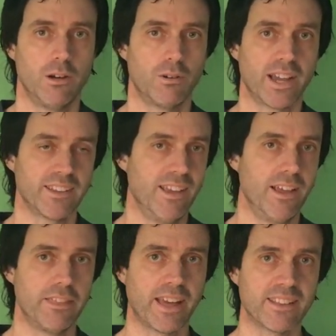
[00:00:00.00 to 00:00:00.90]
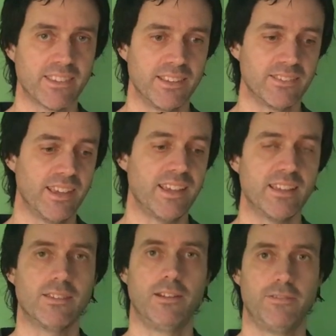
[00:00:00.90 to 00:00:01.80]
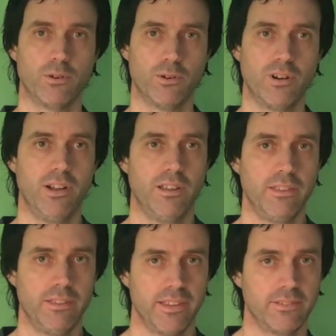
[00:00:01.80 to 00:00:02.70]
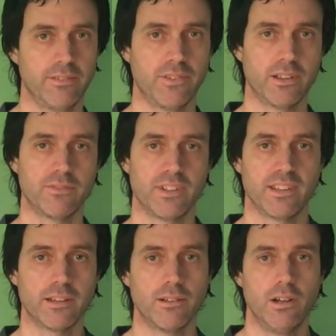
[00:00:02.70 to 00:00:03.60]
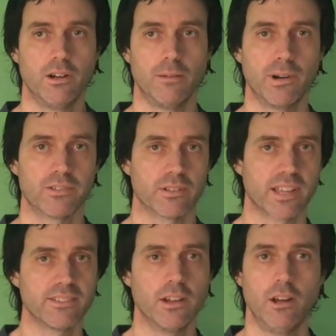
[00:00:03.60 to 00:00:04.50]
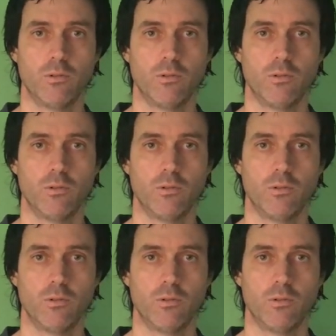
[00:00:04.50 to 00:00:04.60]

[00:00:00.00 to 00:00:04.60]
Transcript: Right, that is it for this first video on marginal gains.